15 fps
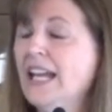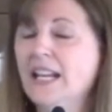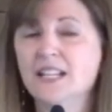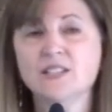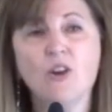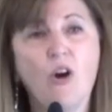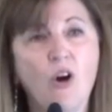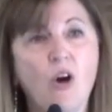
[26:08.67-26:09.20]

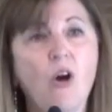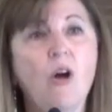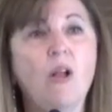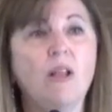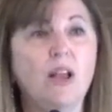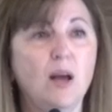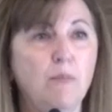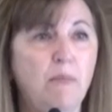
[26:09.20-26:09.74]
It is
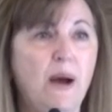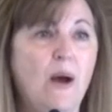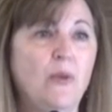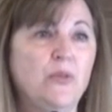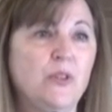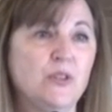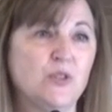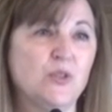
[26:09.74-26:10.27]
all
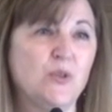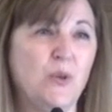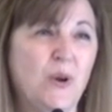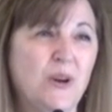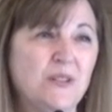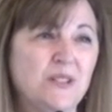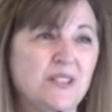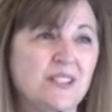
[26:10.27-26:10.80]
about the
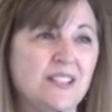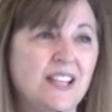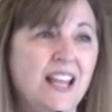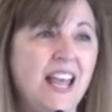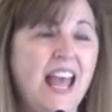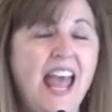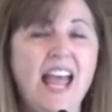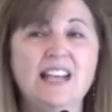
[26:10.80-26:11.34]
source.
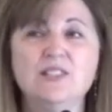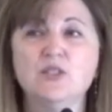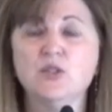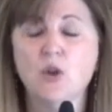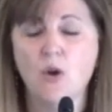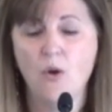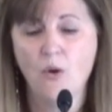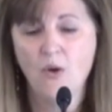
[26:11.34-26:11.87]
And
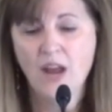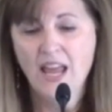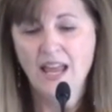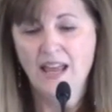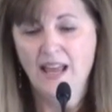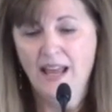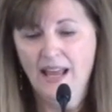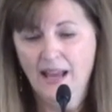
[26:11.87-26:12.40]
so
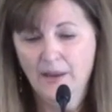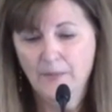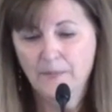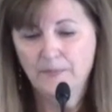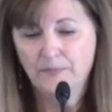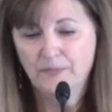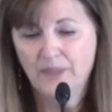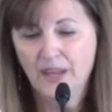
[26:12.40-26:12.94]

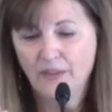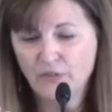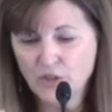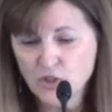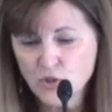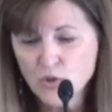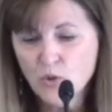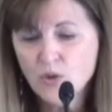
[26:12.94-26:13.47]

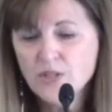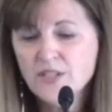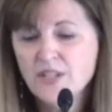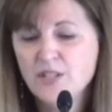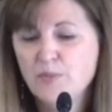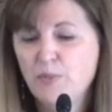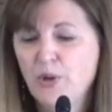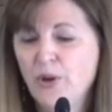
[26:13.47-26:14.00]
if the
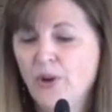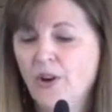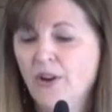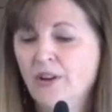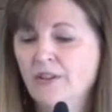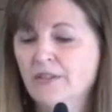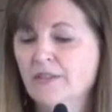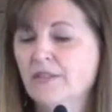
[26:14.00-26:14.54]
source is
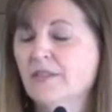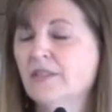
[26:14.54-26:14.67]
pure,